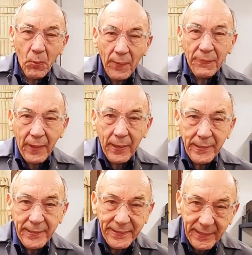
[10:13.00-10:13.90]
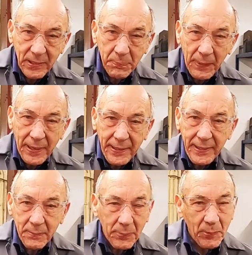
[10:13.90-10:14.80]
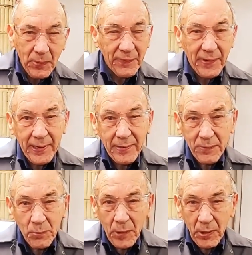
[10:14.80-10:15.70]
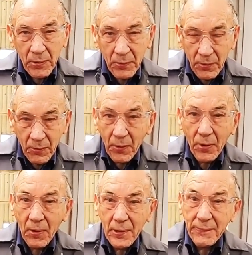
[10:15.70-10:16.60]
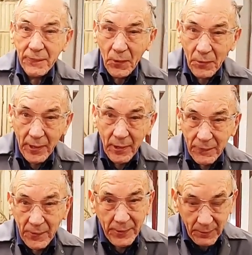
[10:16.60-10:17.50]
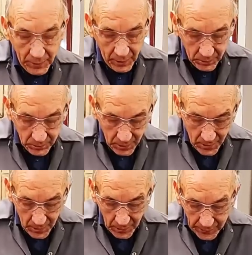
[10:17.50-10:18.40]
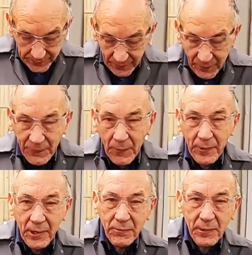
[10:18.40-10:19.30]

that one day these are going to bed in, but whether they ever will or not, or I'll live long enough, I don't know. So if I'm going to